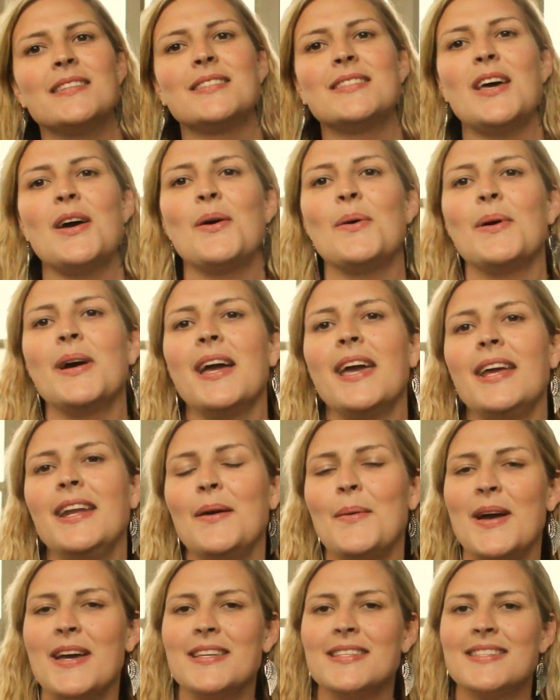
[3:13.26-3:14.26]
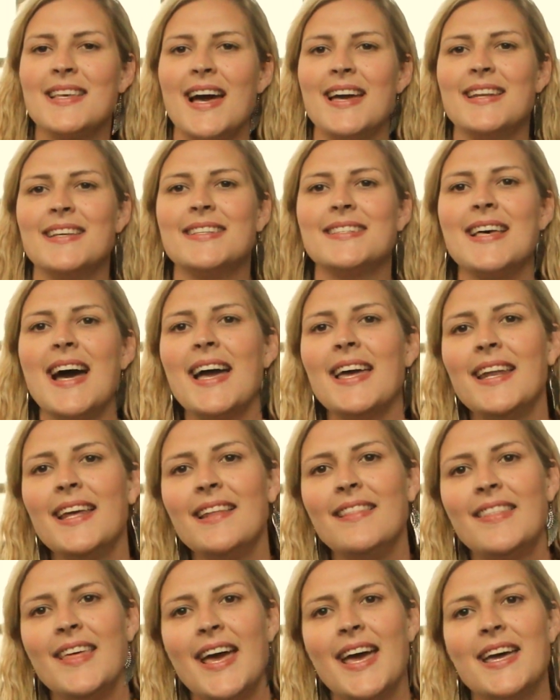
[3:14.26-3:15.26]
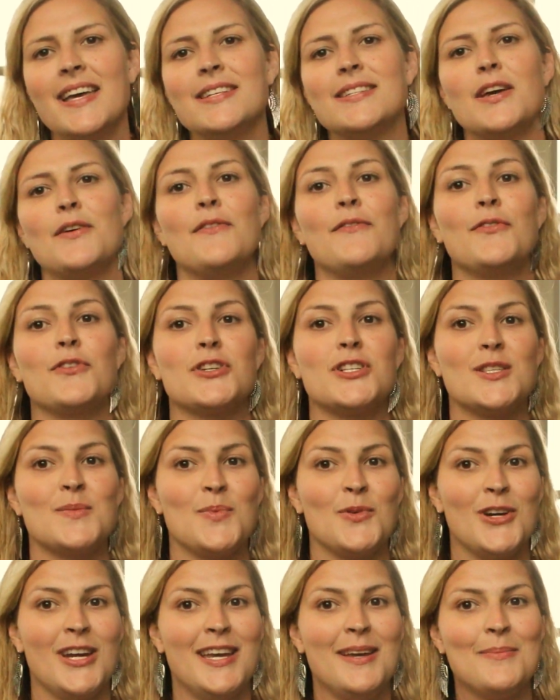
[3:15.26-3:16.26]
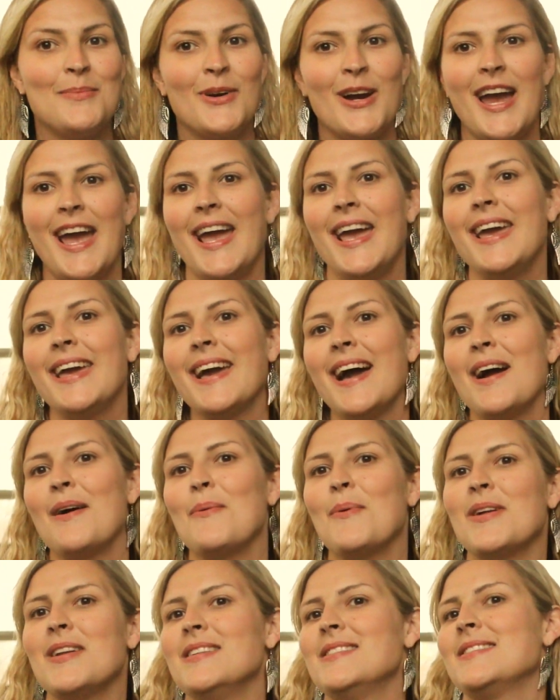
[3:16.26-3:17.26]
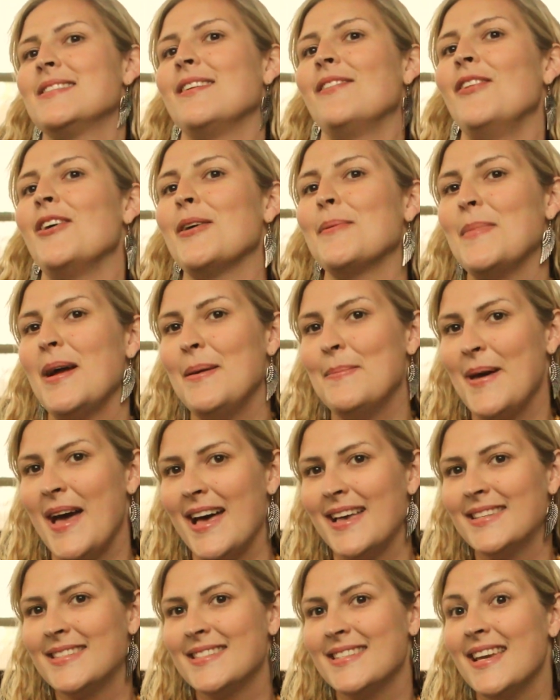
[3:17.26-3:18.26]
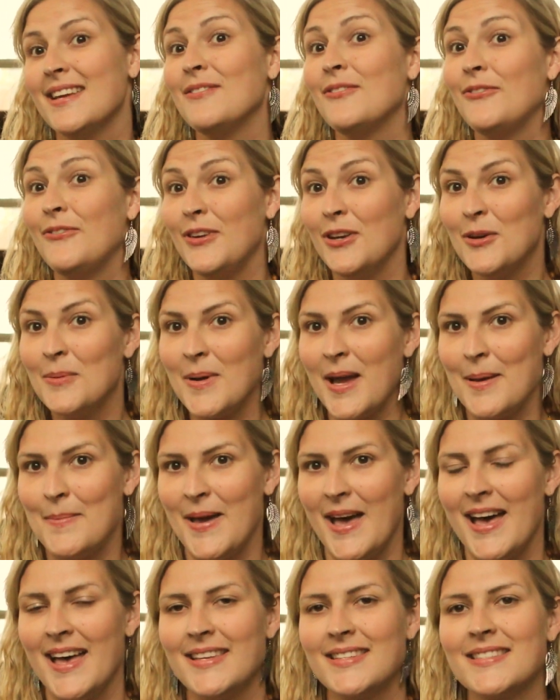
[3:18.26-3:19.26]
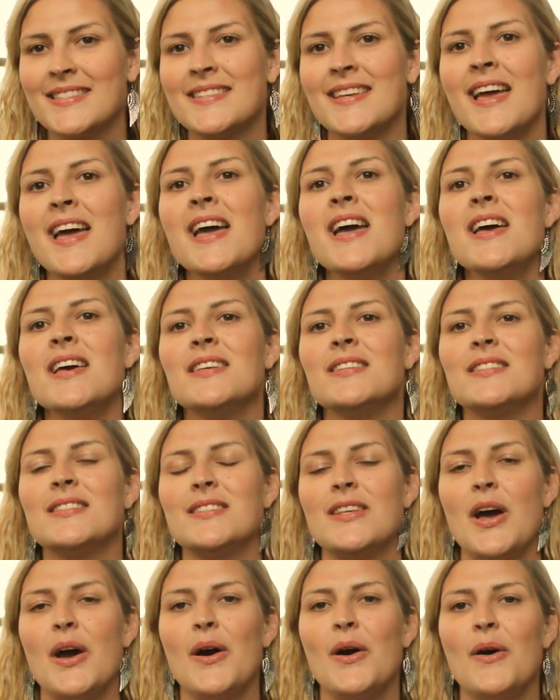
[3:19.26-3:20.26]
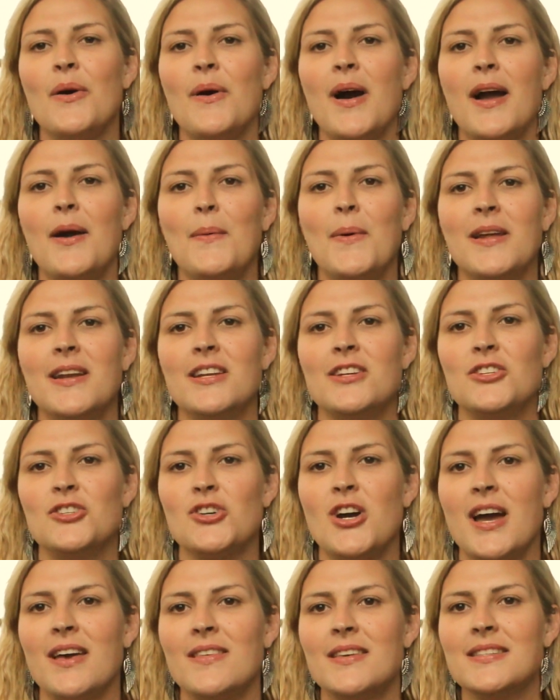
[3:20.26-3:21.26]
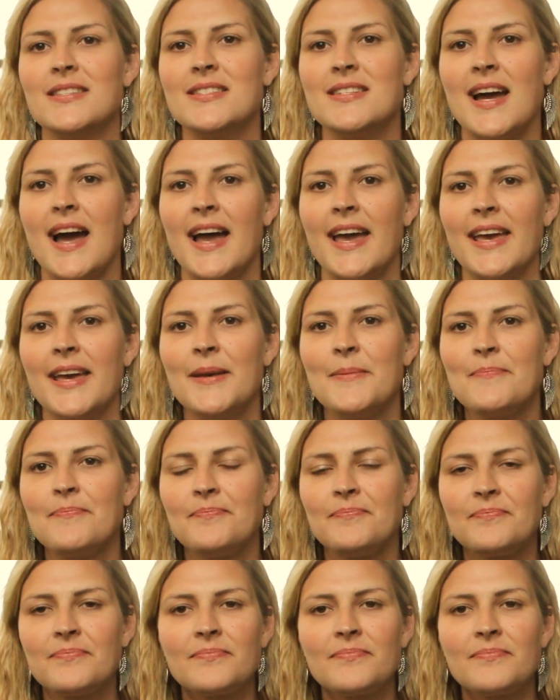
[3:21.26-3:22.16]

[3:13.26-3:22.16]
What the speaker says: So anyways, I decided that for spring break, I wanted to look my best and feel my best. So I wanted to try this diet.